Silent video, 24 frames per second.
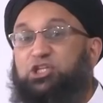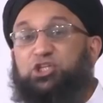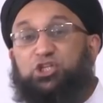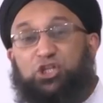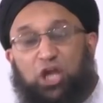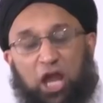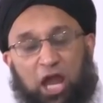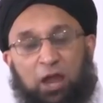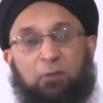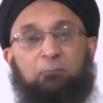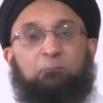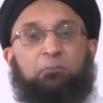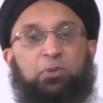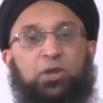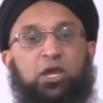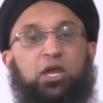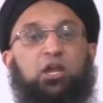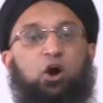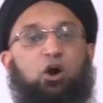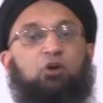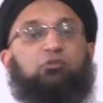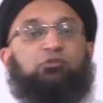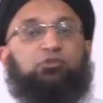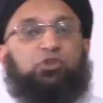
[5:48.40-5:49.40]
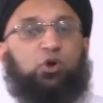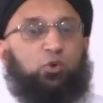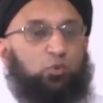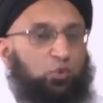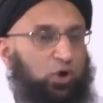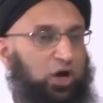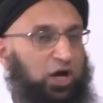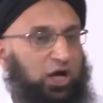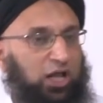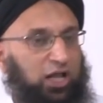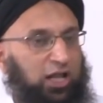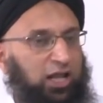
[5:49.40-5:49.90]
the champion of the
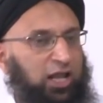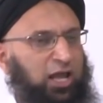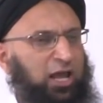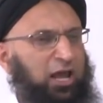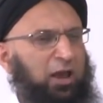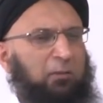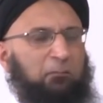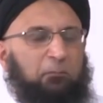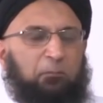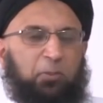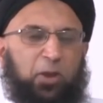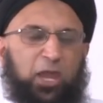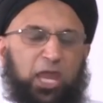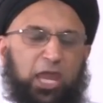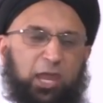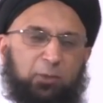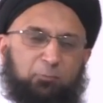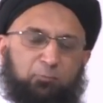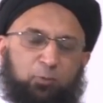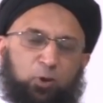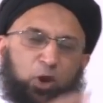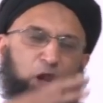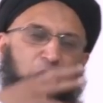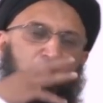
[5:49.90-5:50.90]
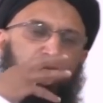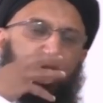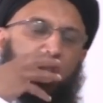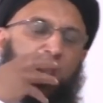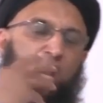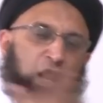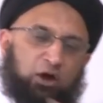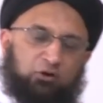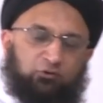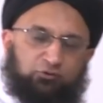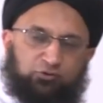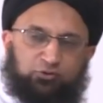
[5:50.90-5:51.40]
world. People
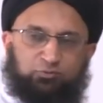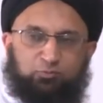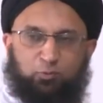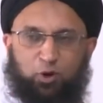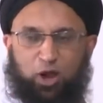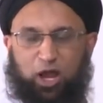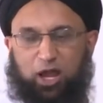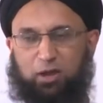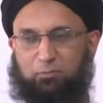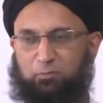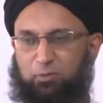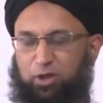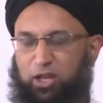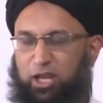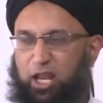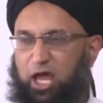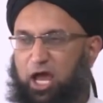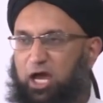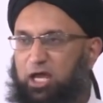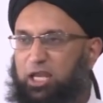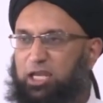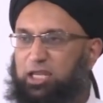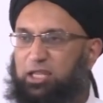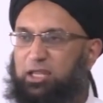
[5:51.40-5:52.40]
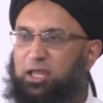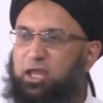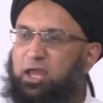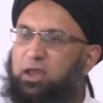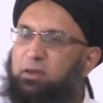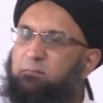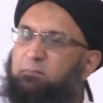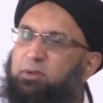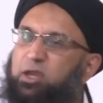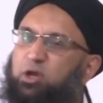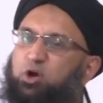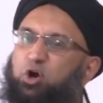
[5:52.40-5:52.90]
loved Muhammad Ali
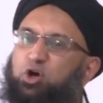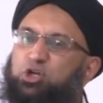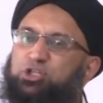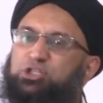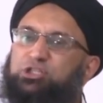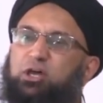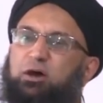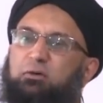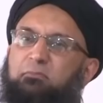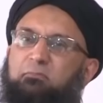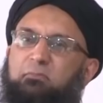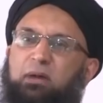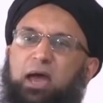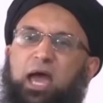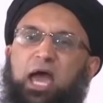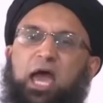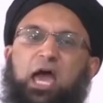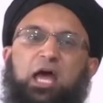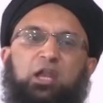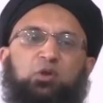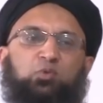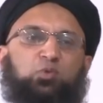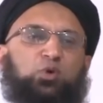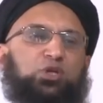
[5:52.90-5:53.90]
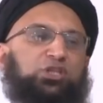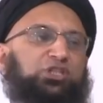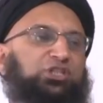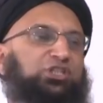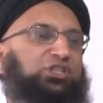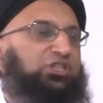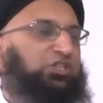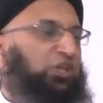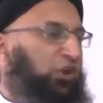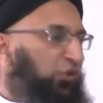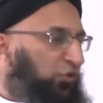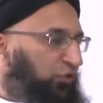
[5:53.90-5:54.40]
because the man
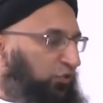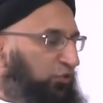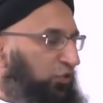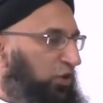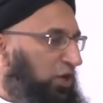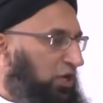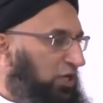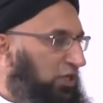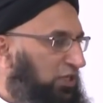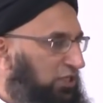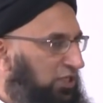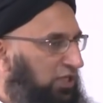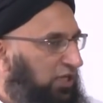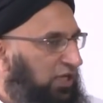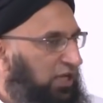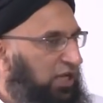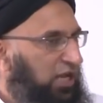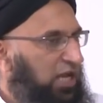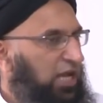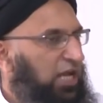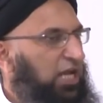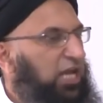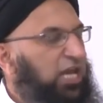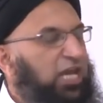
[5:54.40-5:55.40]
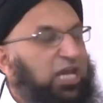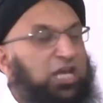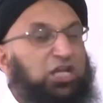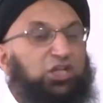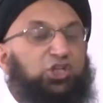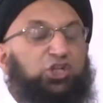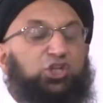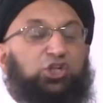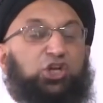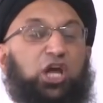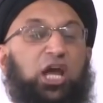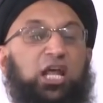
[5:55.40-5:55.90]
was different.
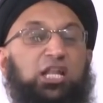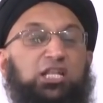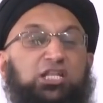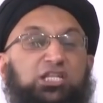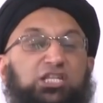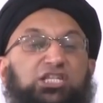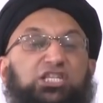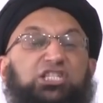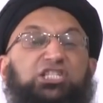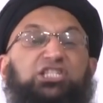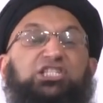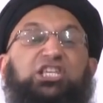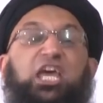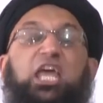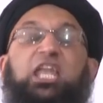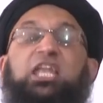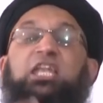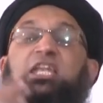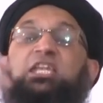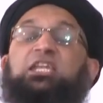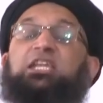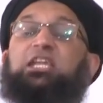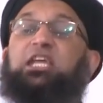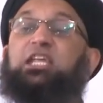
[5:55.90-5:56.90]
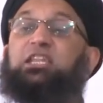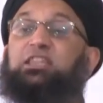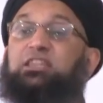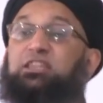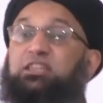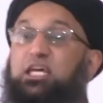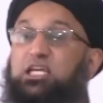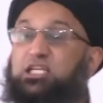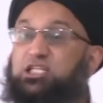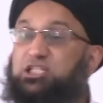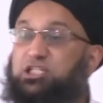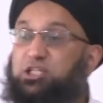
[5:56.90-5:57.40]
He
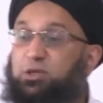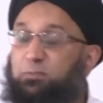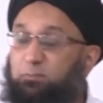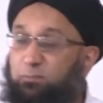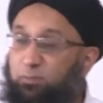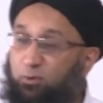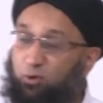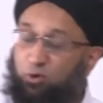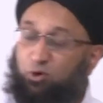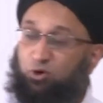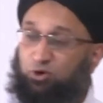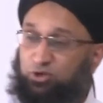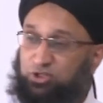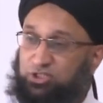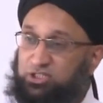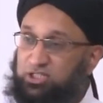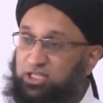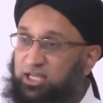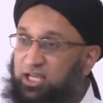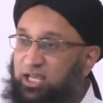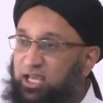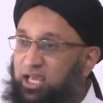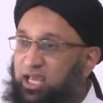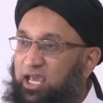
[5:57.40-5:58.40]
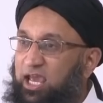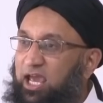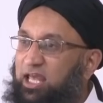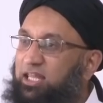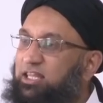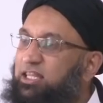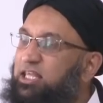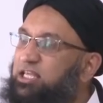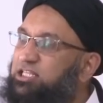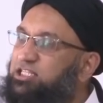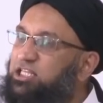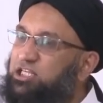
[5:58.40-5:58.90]
transcended the support.
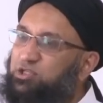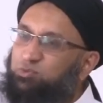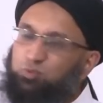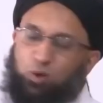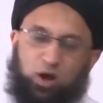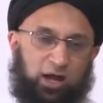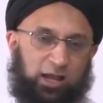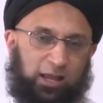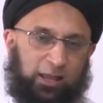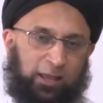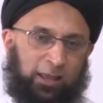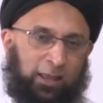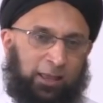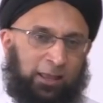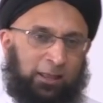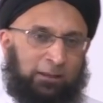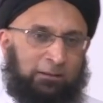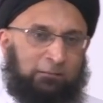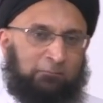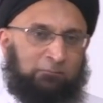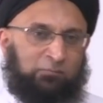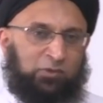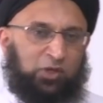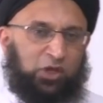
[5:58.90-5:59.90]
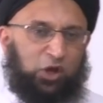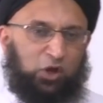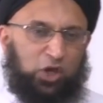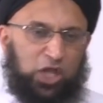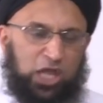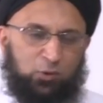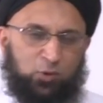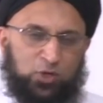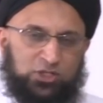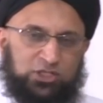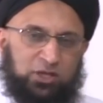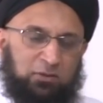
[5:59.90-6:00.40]
And this is why. You know,
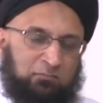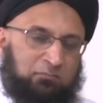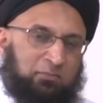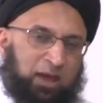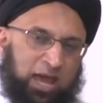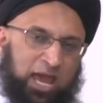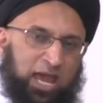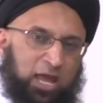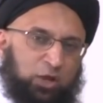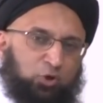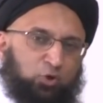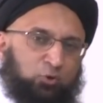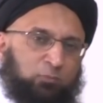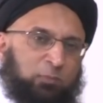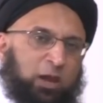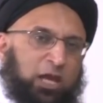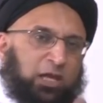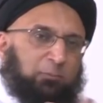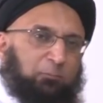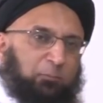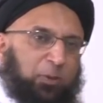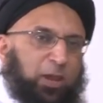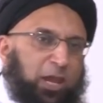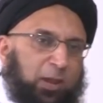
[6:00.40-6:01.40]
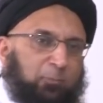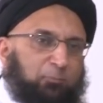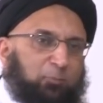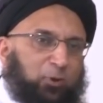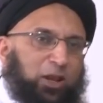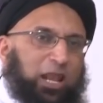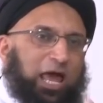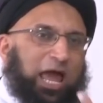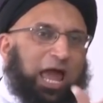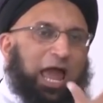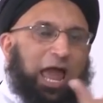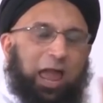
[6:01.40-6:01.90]
he was a man who made
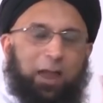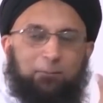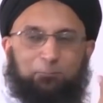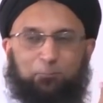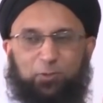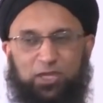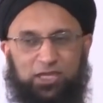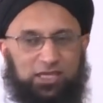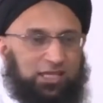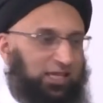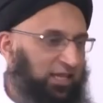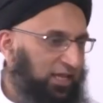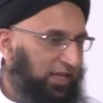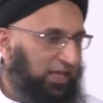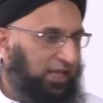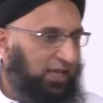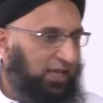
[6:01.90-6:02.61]
people happy.